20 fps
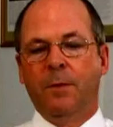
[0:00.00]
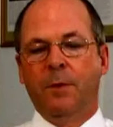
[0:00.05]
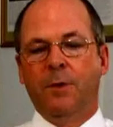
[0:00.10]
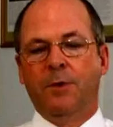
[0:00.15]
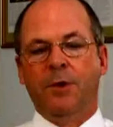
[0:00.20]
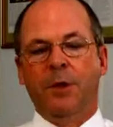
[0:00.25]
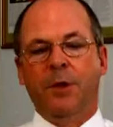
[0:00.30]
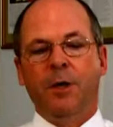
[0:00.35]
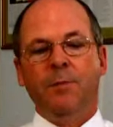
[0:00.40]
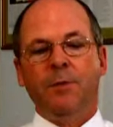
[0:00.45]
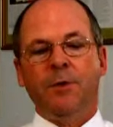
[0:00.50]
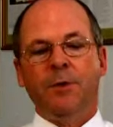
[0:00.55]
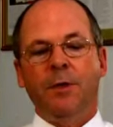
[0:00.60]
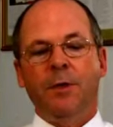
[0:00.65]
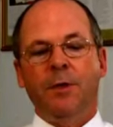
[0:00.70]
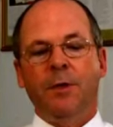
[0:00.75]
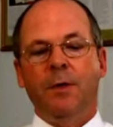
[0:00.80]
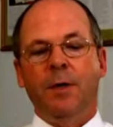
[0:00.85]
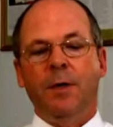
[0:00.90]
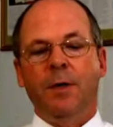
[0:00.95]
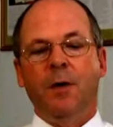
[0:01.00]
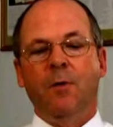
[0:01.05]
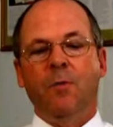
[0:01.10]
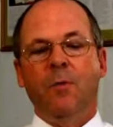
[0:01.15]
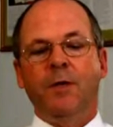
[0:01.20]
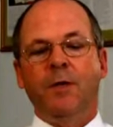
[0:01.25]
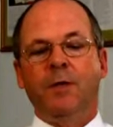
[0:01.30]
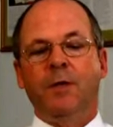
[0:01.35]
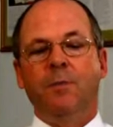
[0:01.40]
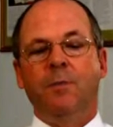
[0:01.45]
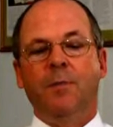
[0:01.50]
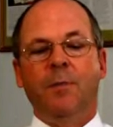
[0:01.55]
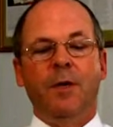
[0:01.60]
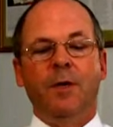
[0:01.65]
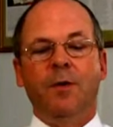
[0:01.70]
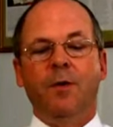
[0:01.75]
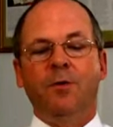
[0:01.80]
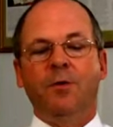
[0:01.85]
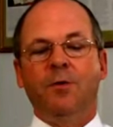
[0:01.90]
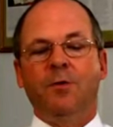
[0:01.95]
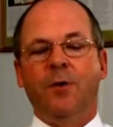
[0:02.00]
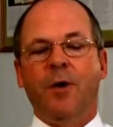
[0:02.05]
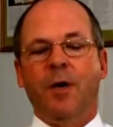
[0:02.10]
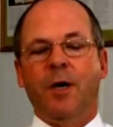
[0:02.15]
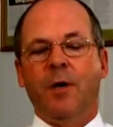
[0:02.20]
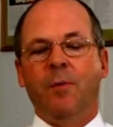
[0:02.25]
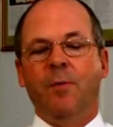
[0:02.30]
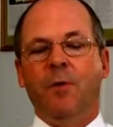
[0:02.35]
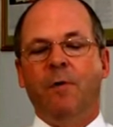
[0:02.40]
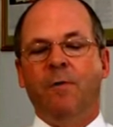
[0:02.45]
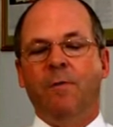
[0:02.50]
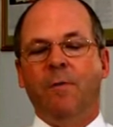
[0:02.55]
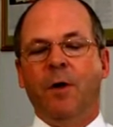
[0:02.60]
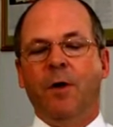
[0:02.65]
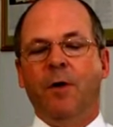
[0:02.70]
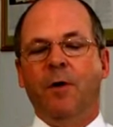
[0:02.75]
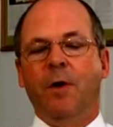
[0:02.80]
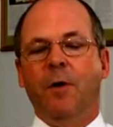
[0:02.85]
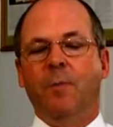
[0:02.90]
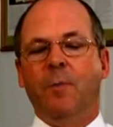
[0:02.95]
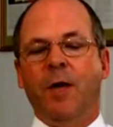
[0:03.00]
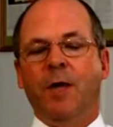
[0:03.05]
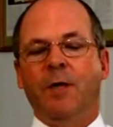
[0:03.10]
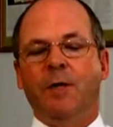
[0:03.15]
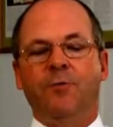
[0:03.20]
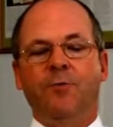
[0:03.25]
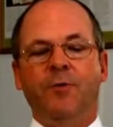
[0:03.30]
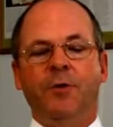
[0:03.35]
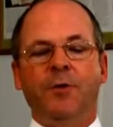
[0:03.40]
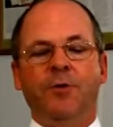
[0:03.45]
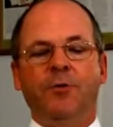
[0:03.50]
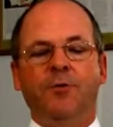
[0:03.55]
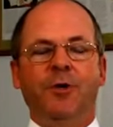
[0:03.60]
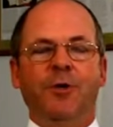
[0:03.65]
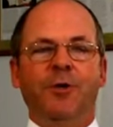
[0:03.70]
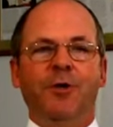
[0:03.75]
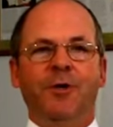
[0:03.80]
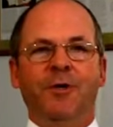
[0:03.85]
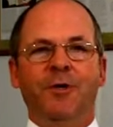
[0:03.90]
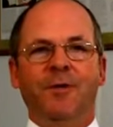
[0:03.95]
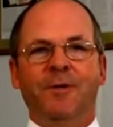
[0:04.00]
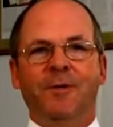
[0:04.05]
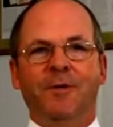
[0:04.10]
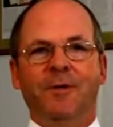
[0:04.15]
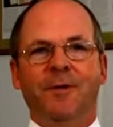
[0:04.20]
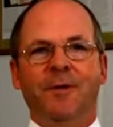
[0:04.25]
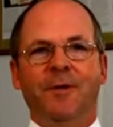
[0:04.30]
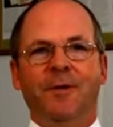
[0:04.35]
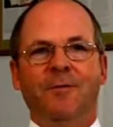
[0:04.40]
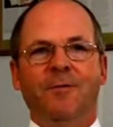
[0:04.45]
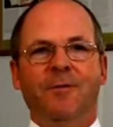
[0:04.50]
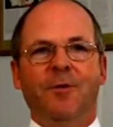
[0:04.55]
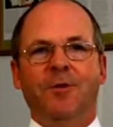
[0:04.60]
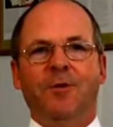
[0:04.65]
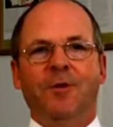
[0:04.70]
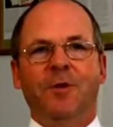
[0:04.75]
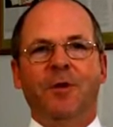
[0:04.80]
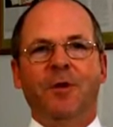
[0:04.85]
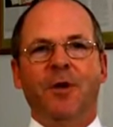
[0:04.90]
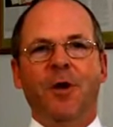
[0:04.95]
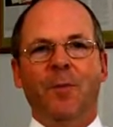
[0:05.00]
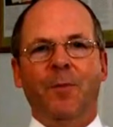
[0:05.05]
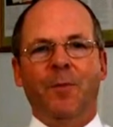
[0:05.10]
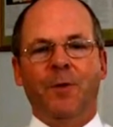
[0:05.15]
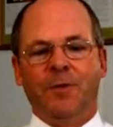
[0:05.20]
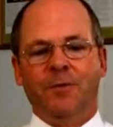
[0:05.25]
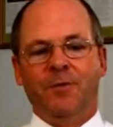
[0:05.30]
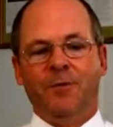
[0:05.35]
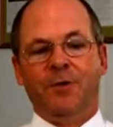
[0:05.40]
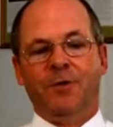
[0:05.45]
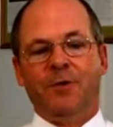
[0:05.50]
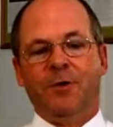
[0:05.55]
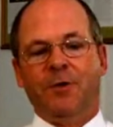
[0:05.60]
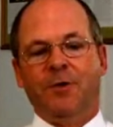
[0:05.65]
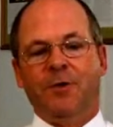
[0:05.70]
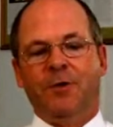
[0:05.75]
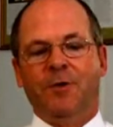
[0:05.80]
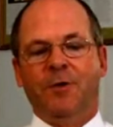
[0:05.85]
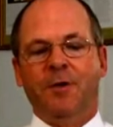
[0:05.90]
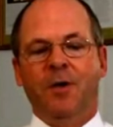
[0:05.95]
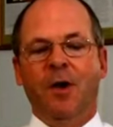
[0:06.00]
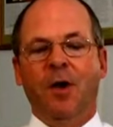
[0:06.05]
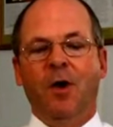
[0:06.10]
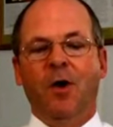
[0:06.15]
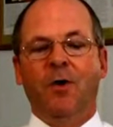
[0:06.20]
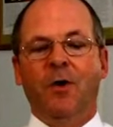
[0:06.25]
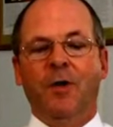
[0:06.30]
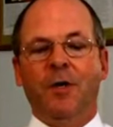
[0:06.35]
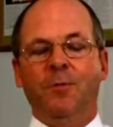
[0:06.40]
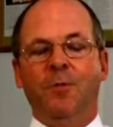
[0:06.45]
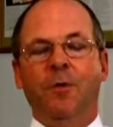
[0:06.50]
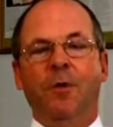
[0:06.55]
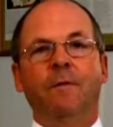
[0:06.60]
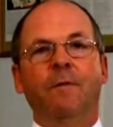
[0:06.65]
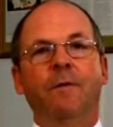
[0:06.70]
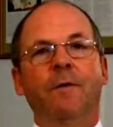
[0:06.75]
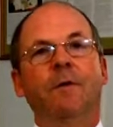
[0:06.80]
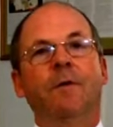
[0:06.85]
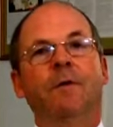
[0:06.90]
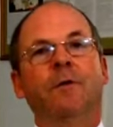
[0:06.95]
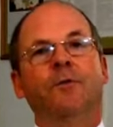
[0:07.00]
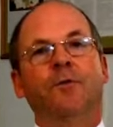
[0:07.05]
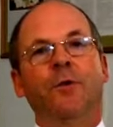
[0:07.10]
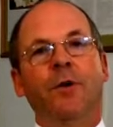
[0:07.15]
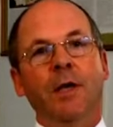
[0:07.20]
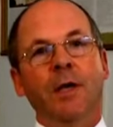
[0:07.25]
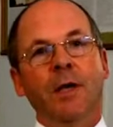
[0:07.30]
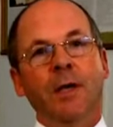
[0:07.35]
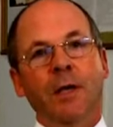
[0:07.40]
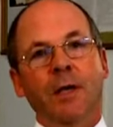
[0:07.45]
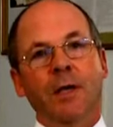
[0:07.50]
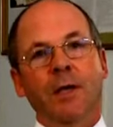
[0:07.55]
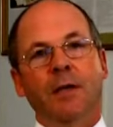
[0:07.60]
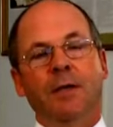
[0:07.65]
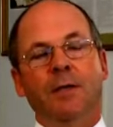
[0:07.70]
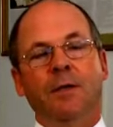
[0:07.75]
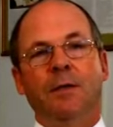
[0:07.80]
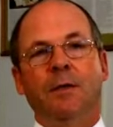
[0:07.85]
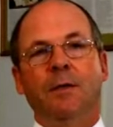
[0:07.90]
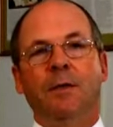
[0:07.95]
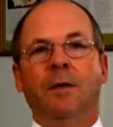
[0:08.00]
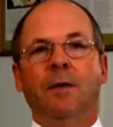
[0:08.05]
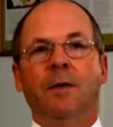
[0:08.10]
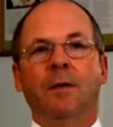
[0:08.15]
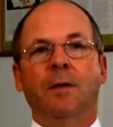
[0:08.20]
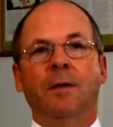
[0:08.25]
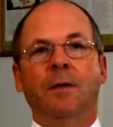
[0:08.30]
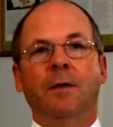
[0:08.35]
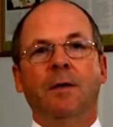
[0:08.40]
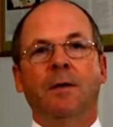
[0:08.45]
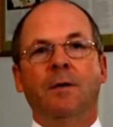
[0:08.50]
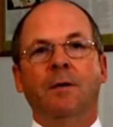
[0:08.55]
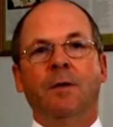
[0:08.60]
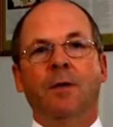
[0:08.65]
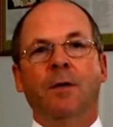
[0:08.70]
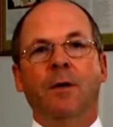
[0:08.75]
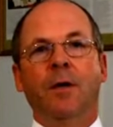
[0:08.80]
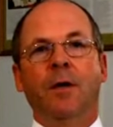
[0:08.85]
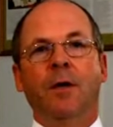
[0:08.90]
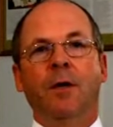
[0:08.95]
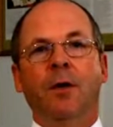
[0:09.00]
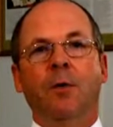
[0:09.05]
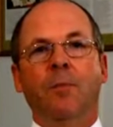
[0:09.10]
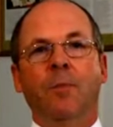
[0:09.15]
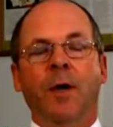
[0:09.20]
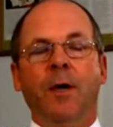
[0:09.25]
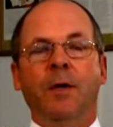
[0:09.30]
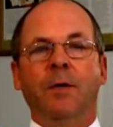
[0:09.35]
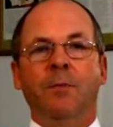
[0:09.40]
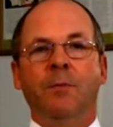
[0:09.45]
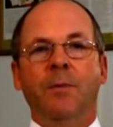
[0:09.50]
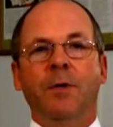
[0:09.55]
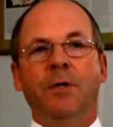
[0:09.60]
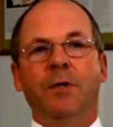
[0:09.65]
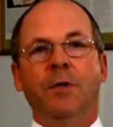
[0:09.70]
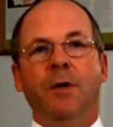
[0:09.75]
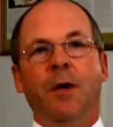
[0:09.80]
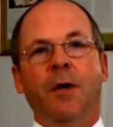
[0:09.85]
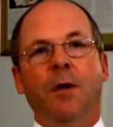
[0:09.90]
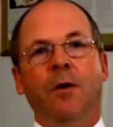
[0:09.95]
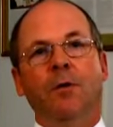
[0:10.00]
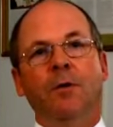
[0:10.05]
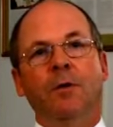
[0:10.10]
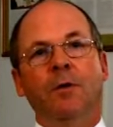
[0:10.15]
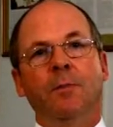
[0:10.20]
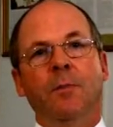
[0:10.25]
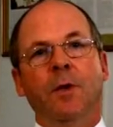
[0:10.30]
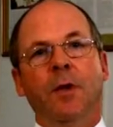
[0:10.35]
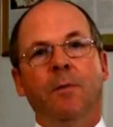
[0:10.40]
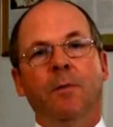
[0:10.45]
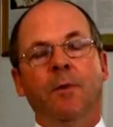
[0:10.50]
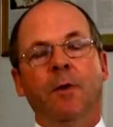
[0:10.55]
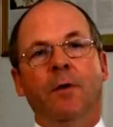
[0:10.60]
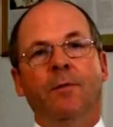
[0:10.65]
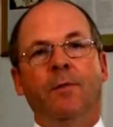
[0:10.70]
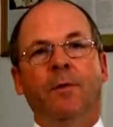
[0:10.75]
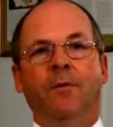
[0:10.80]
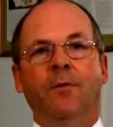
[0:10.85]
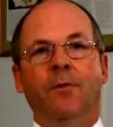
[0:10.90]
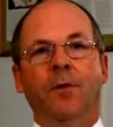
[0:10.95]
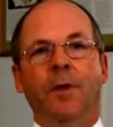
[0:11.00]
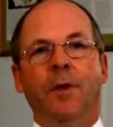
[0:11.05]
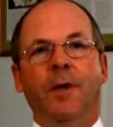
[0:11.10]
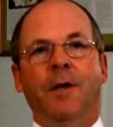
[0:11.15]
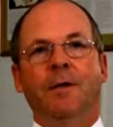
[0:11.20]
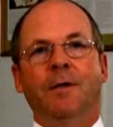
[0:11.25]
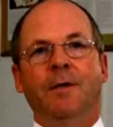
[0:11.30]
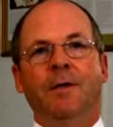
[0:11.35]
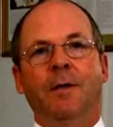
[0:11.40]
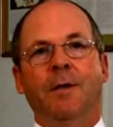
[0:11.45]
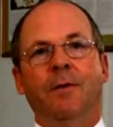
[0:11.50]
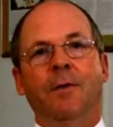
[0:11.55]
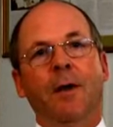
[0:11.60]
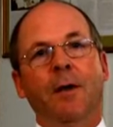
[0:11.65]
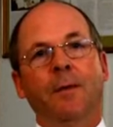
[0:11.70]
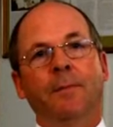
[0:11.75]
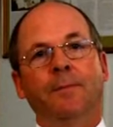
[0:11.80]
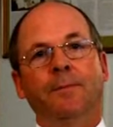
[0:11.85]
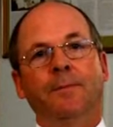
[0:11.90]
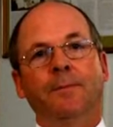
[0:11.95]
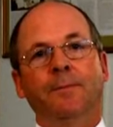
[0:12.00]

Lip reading: The GMC in their wisdom did not strike him off but only placed restrictions, inverted commas, restrictions on his work for 3 years. So he can go back to misdiagnosing people after 3 years. Is that right?